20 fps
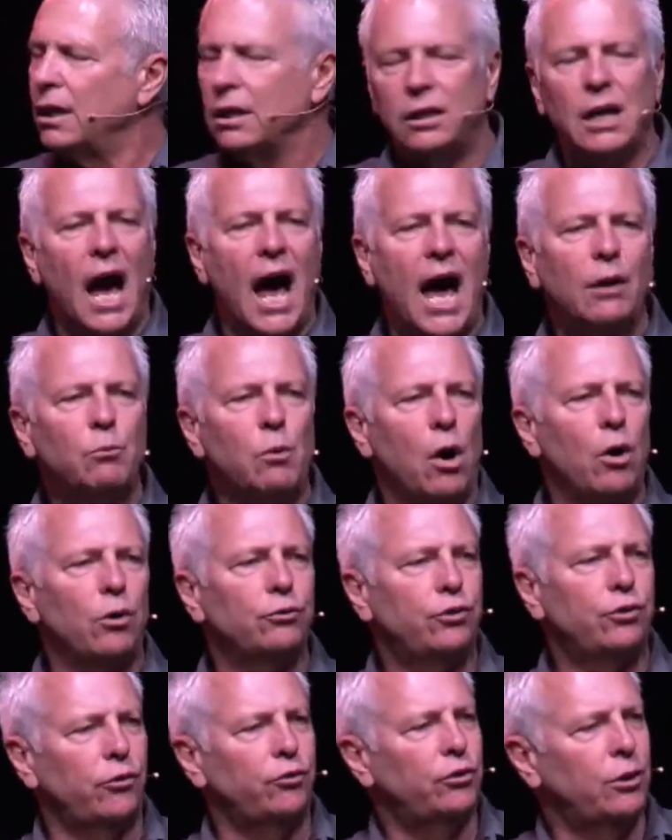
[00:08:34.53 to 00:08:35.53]
God
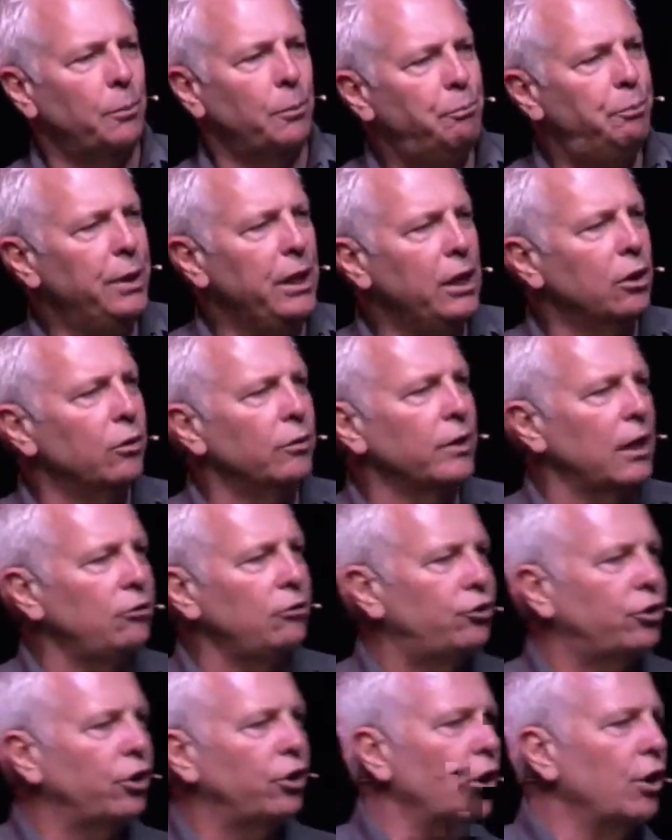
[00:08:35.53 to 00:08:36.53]
wants us to build a
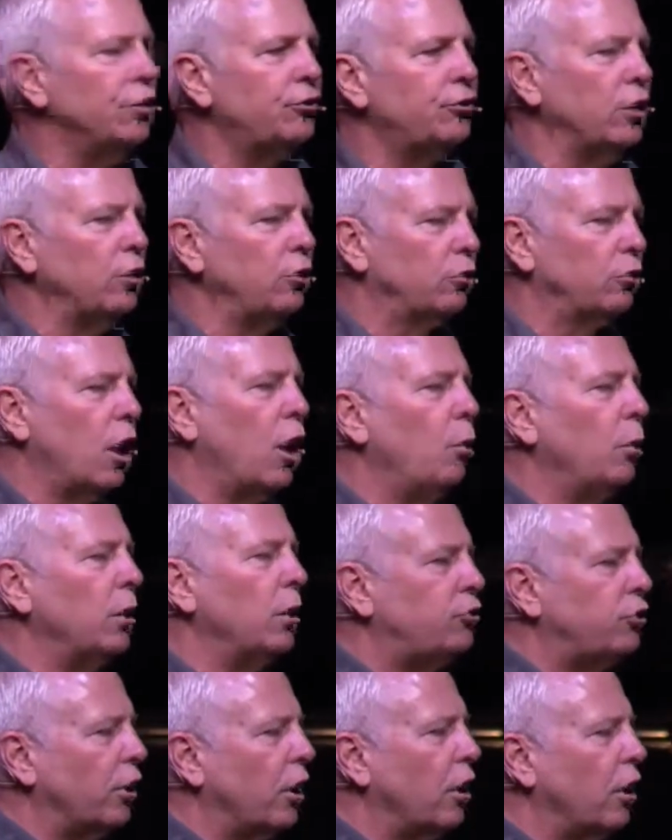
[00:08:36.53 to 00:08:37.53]
church and grow a
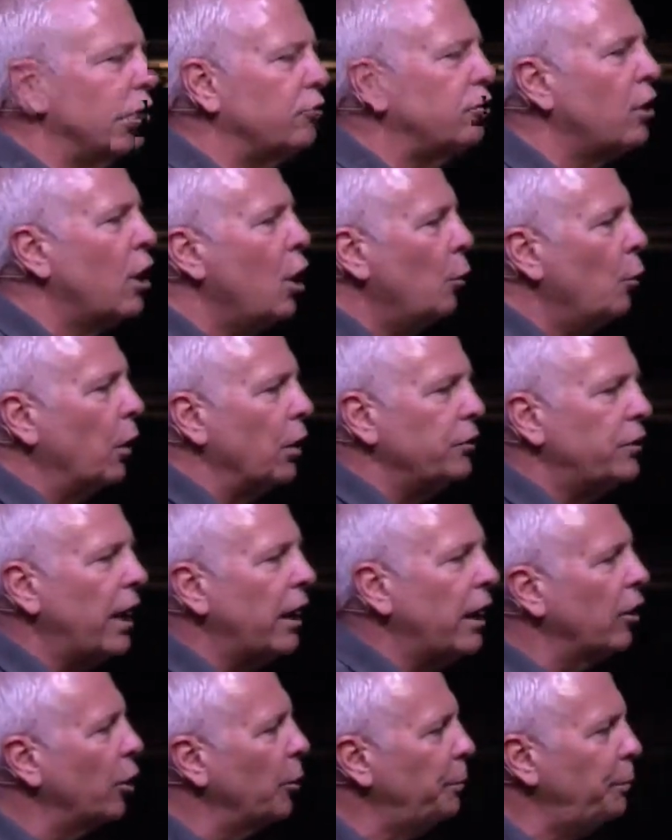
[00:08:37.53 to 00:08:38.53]
church where
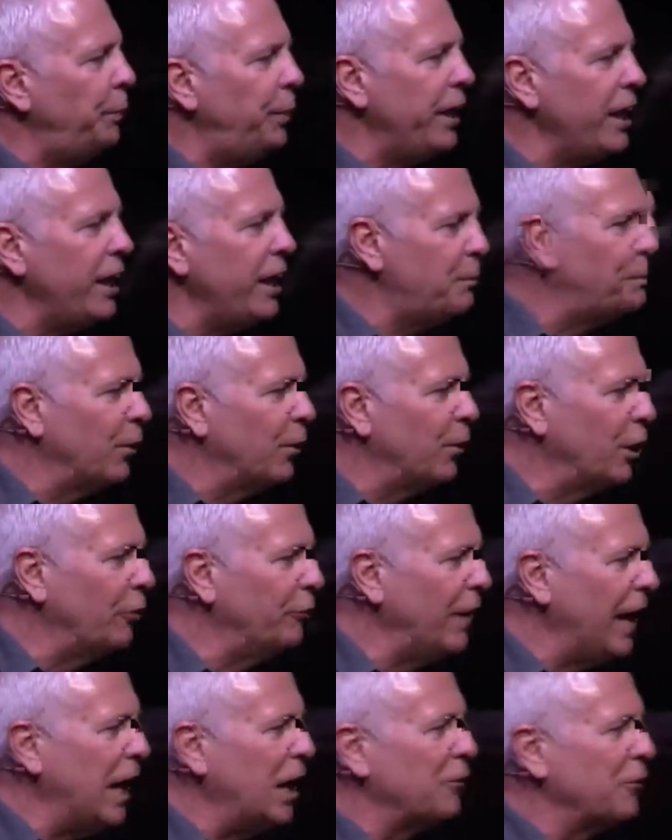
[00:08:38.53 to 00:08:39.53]
there are people of
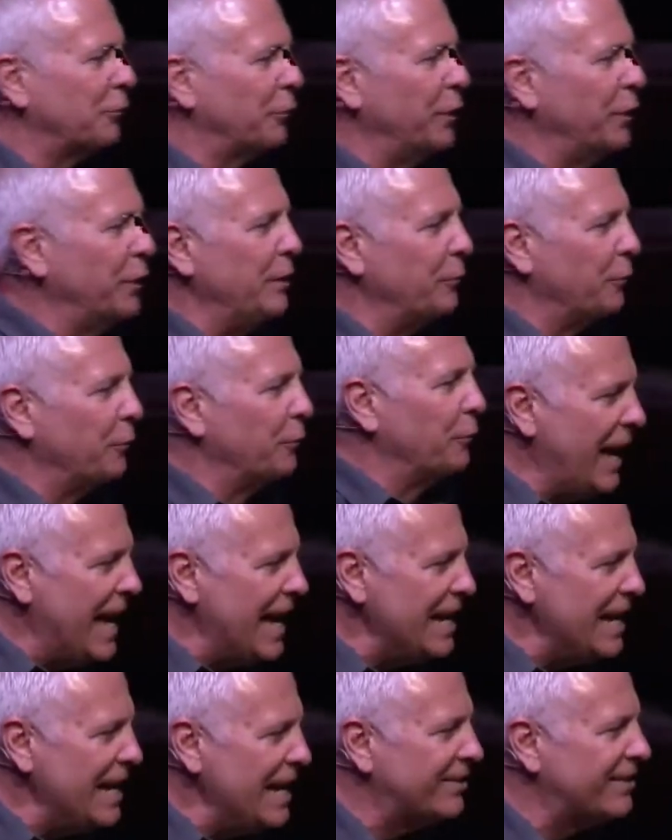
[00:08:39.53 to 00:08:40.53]
every
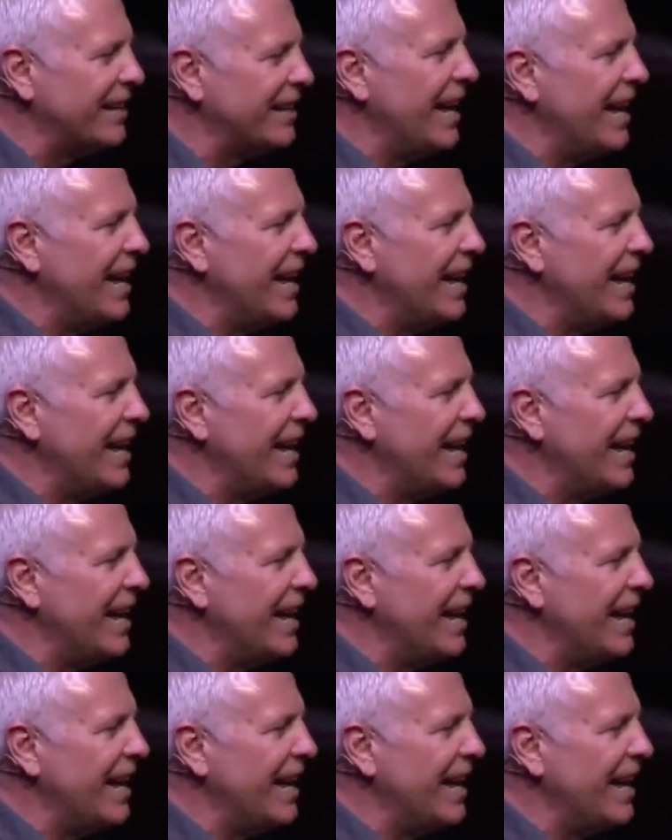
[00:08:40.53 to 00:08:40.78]
race,